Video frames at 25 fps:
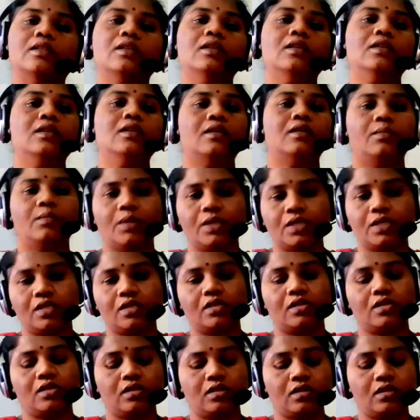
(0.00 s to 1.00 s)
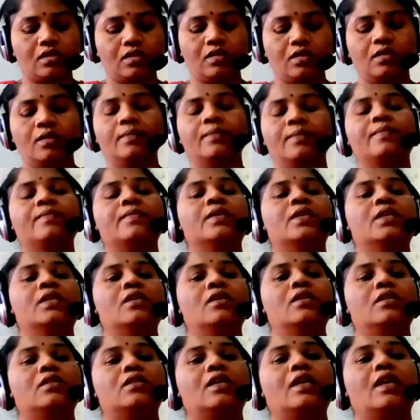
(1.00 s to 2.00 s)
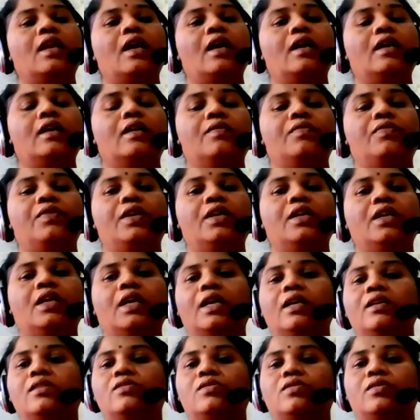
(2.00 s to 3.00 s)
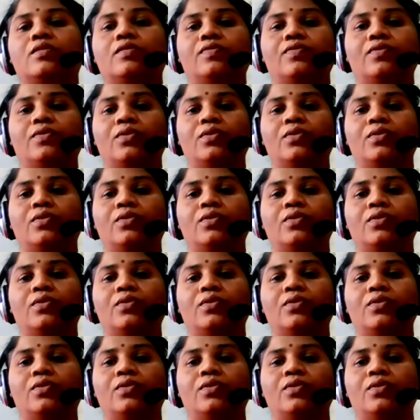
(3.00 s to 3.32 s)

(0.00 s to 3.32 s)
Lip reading: the messages. There are different kinds of